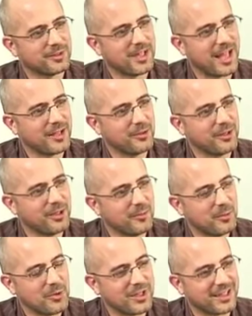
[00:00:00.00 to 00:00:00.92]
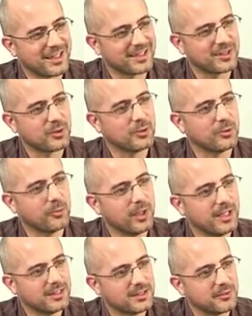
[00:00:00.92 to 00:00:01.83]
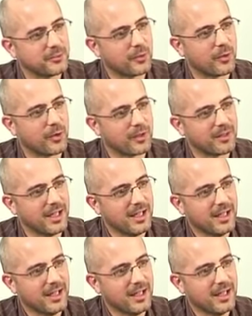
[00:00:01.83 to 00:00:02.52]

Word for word: later in the book, and there's a good reason for it.